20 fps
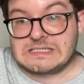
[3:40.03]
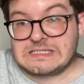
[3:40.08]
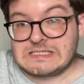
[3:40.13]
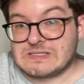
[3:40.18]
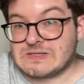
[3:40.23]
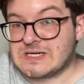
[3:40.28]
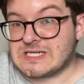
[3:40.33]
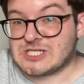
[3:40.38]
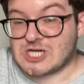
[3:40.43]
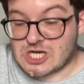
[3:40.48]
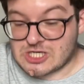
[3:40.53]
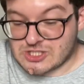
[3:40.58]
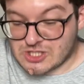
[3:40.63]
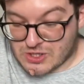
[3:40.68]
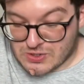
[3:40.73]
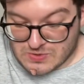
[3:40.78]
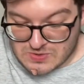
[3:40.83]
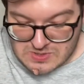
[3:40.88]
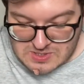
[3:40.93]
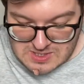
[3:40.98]
which I
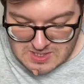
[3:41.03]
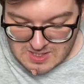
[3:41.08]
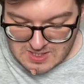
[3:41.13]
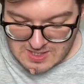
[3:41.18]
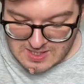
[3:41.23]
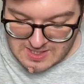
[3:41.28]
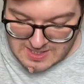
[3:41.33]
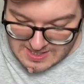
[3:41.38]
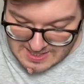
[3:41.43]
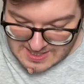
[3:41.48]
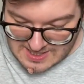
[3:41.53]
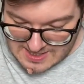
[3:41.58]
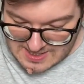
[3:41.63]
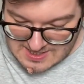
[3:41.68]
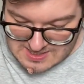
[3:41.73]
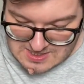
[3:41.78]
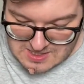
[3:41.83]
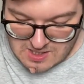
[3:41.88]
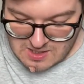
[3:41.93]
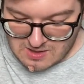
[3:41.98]
don't
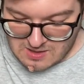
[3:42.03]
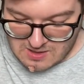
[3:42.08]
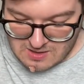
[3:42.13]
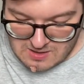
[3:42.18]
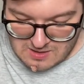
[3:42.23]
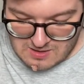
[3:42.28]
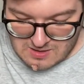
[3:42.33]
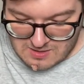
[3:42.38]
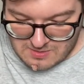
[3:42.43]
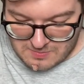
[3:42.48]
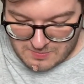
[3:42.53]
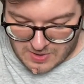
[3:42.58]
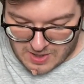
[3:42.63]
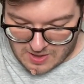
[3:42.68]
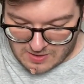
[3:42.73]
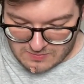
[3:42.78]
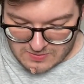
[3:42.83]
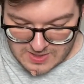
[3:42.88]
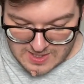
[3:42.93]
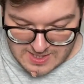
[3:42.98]
need, but
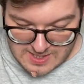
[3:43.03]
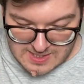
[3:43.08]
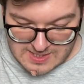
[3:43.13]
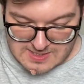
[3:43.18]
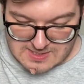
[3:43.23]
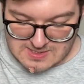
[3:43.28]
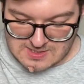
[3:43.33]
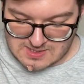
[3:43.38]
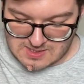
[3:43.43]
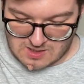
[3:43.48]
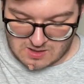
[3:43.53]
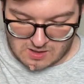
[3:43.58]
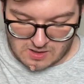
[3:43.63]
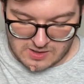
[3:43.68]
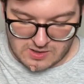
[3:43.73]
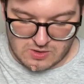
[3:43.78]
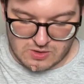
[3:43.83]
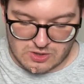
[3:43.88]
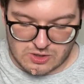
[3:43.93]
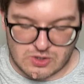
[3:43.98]
these I
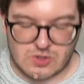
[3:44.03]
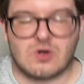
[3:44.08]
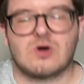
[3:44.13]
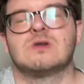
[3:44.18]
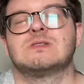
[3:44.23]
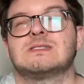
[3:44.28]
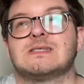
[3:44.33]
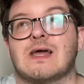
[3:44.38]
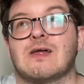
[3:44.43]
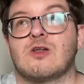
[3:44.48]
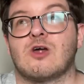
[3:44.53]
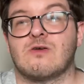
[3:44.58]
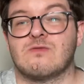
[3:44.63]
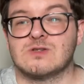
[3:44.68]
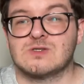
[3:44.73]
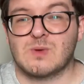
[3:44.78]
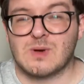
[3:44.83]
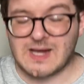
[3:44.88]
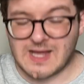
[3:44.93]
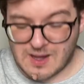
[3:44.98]
could not say no for.
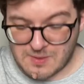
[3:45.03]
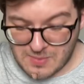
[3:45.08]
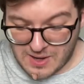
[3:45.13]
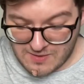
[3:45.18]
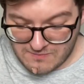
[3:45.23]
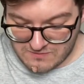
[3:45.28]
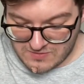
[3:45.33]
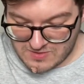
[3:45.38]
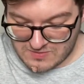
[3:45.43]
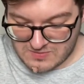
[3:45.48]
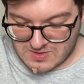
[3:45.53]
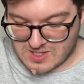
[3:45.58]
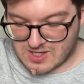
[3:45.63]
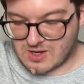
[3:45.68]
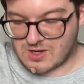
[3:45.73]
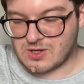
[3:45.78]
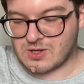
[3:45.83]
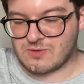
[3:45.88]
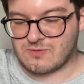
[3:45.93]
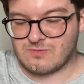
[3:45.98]
£28.50, are
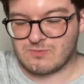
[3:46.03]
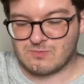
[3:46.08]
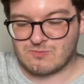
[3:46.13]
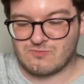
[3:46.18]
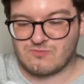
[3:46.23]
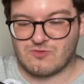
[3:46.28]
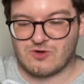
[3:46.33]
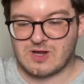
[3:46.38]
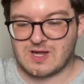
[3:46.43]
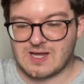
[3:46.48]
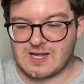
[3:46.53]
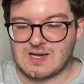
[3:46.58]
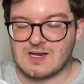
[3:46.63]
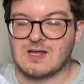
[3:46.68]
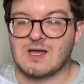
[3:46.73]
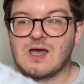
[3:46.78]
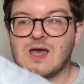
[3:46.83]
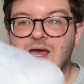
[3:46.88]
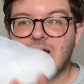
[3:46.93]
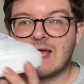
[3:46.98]
you freaking
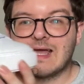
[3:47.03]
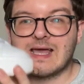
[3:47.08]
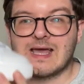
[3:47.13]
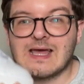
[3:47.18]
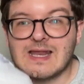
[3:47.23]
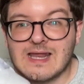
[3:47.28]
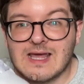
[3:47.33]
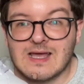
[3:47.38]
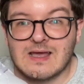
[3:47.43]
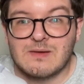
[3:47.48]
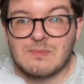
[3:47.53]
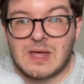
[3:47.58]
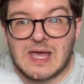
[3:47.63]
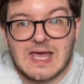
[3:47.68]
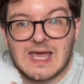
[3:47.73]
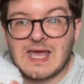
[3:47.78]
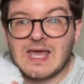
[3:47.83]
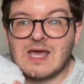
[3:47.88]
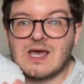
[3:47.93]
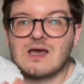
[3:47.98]
kidding
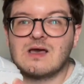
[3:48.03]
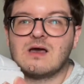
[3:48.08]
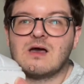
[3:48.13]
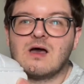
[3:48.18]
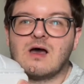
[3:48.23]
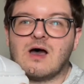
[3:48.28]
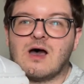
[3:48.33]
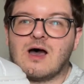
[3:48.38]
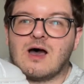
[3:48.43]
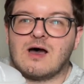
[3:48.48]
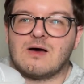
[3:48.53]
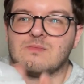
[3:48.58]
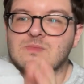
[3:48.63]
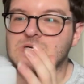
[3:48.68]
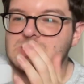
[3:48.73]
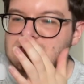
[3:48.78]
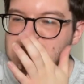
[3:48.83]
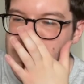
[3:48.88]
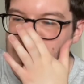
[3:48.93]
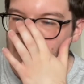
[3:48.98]
me?
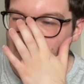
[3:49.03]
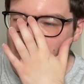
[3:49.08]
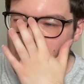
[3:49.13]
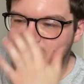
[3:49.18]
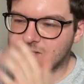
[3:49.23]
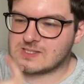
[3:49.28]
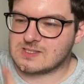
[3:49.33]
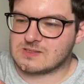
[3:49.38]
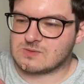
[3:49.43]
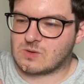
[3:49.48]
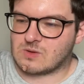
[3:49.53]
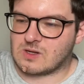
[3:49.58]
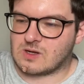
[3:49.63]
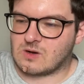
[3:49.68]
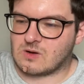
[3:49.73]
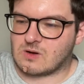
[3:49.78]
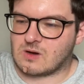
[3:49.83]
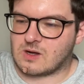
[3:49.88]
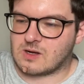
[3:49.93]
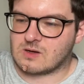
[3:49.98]
So this is what they
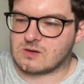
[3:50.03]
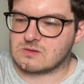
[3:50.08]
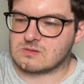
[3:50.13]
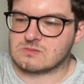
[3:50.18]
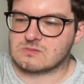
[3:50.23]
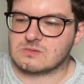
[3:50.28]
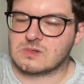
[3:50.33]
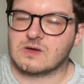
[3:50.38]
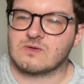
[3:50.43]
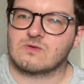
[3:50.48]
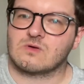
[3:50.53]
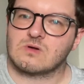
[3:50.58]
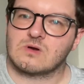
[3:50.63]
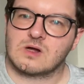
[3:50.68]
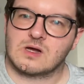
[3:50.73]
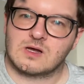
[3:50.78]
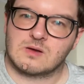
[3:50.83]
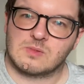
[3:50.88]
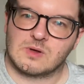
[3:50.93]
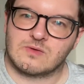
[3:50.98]
look like. Oh, they've got like
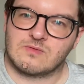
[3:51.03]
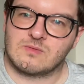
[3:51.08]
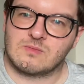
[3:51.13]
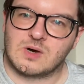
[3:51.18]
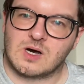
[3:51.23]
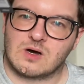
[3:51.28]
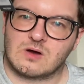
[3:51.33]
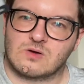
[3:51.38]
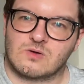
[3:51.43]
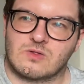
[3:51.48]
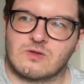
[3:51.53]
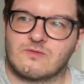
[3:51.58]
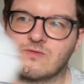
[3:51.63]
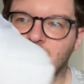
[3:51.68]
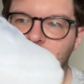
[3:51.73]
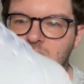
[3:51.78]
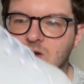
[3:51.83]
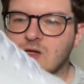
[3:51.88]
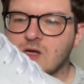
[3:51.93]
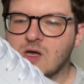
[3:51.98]
a bit of a mark on the
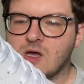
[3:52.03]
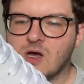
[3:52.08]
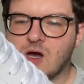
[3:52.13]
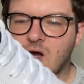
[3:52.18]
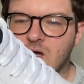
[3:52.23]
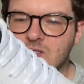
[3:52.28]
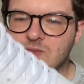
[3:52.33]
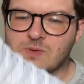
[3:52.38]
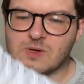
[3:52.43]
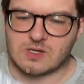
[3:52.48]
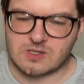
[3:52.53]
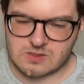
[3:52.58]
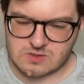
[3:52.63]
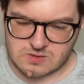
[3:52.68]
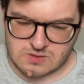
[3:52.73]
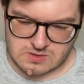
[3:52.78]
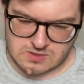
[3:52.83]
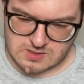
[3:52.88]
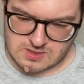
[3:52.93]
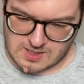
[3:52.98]
front, I
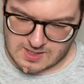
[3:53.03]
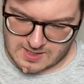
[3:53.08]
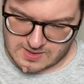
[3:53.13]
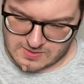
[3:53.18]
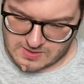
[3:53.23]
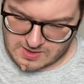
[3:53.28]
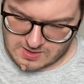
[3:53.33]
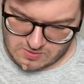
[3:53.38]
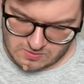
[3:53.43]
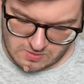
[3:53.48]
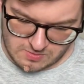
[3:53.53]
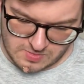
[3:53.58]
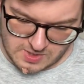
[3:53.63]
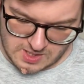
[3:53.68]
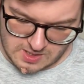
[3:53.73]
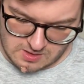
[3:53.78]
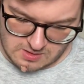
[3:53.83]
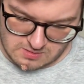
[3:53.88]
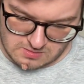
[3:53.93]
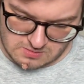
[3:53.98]
suppose, and they are a
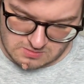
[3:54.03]
bit,